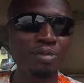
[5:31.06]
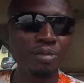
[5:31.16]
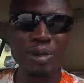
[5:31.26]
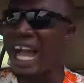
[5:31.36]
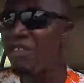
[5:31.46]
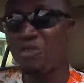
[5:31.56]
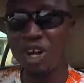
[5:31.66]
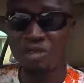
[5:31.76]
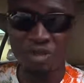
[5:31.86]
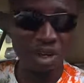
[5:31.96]
buy
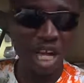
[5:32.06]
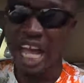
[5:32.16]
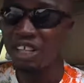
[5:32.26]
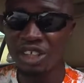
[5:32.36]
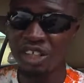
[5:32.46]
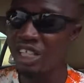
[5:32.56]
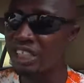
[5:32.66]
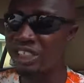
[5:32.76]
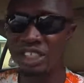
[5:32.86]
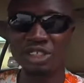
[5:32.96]
fuel for any other
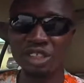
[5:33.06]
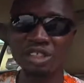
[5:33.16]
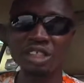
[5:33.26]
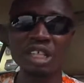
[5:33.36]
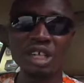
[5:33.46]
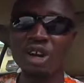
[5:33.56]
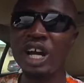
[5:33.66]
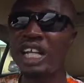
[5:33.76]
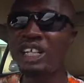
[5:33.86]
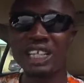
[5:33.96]
station or
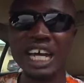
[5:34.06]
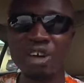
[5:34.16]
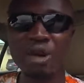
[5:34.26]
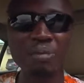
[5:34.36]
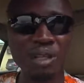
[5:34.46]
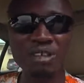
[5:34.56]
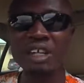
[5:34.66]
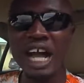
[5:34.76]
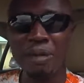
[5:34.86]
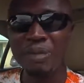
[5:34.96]
any other company
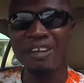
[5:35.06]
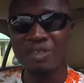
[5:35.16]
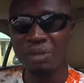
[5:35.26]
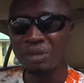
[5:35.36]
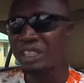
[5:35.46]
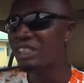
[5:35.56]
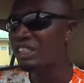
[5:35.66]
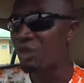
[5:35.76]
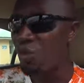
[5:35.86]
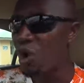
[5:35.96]
apart from this,
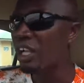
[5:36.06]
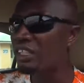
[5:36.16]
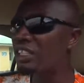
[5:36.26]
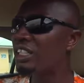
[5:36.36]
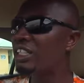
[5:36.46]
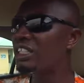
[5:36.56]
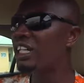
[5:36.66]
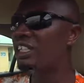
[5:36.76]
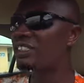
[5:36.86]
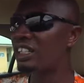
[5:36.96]
the one
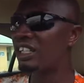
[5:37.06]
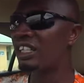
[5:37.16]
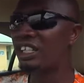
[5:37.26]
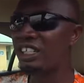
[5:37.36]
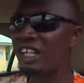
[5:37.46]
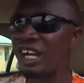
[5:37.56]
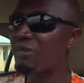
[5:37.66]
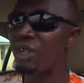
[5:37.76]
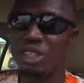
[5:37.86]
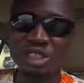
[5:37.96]
that
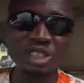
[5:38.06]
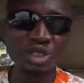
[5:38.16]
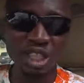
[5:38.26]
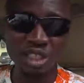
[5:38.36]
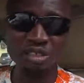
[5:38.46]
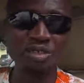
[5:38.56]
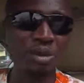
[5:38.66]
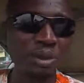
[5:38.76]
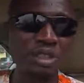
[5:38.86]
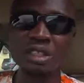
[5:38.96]
have done this change for
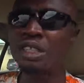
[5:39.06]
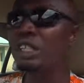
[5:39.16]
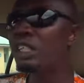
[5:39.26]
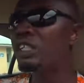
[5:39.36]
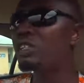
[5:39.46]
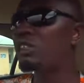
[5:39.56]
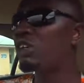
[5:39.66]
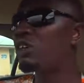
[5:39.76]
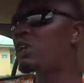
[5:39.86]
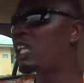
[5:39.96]
me. So what